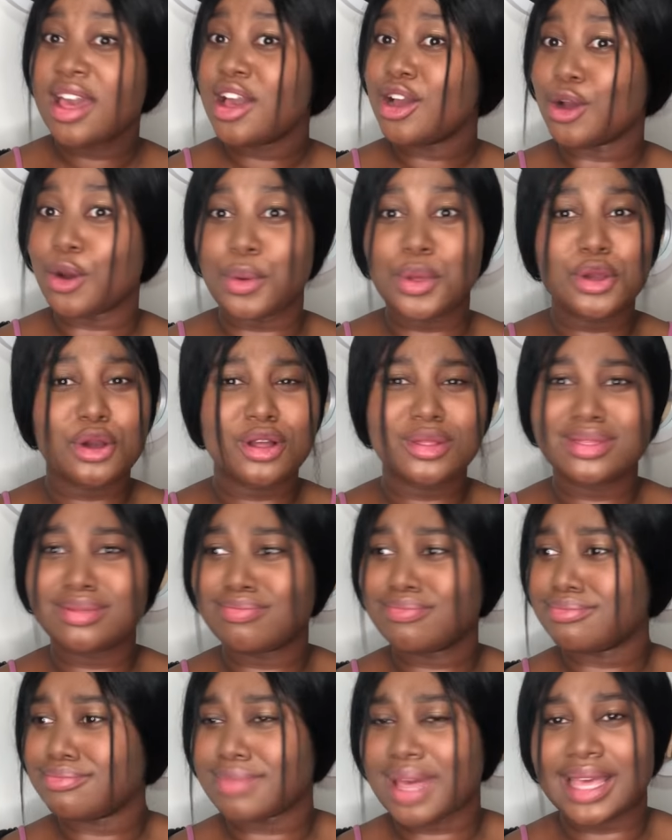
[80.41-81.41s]
going
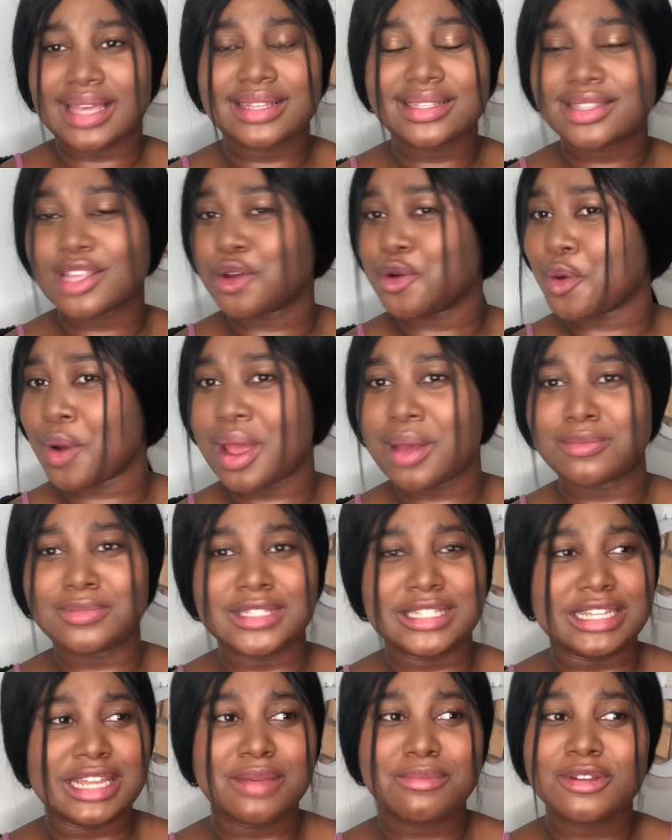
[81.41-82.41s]
on my Instagram,
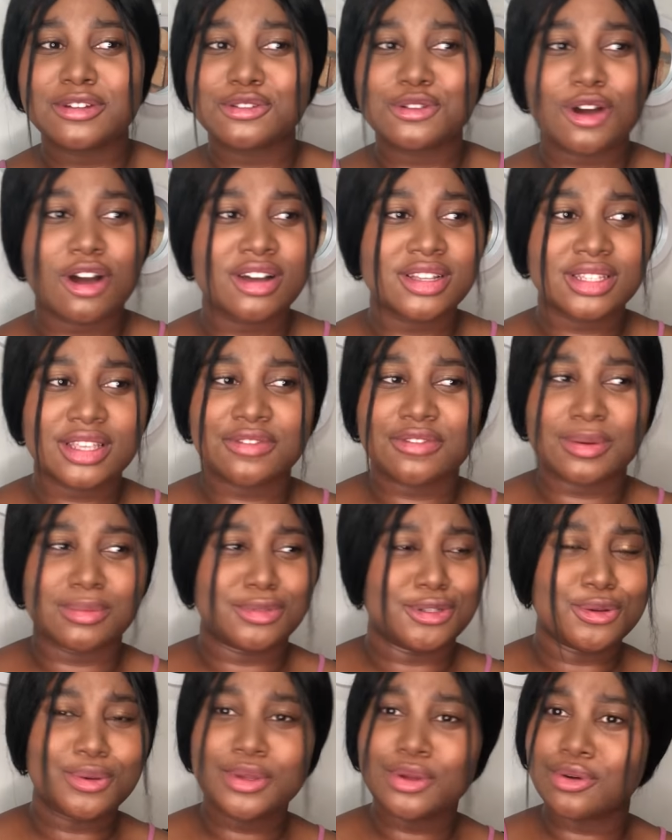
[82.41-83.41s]
DMing to ask if I'm
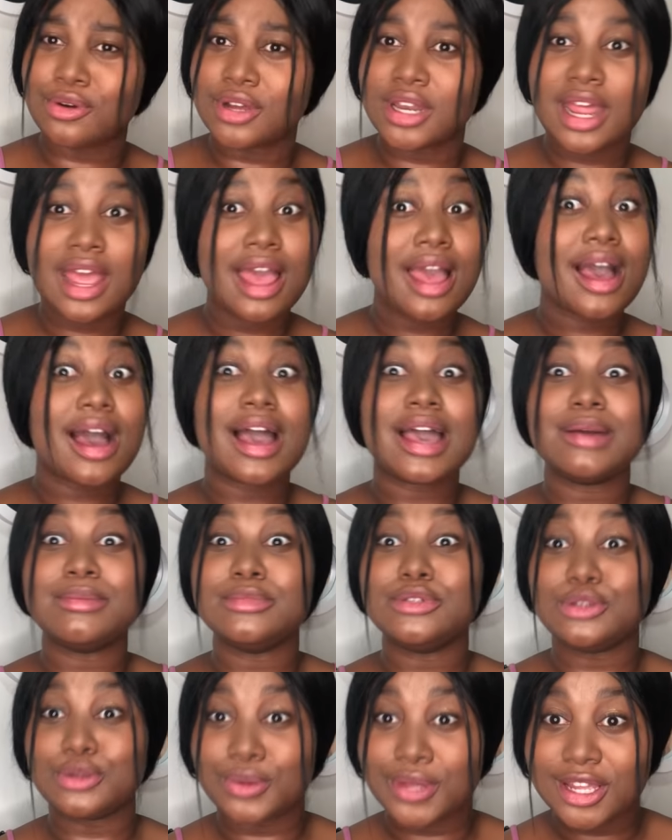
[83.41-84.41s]
doing good. I
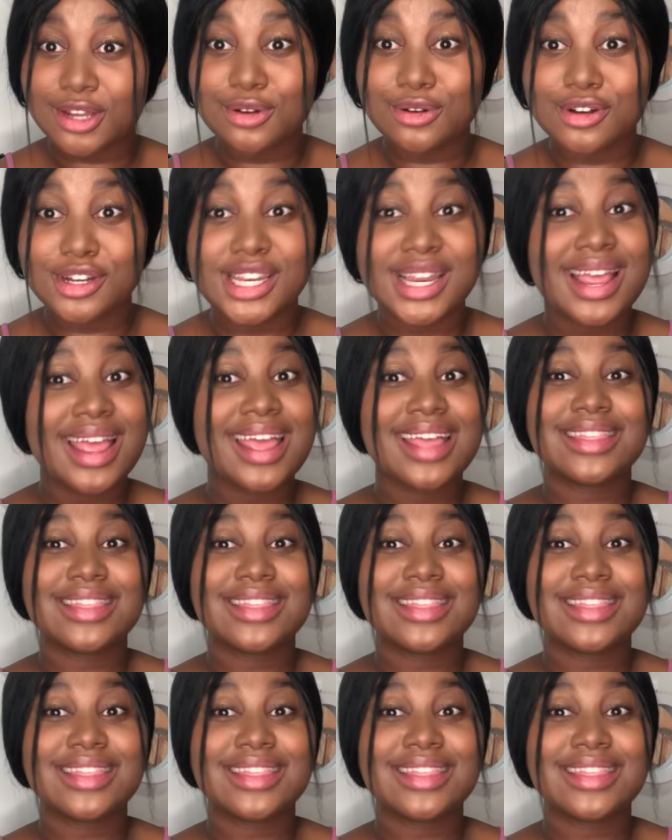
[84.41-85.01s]
am doing good.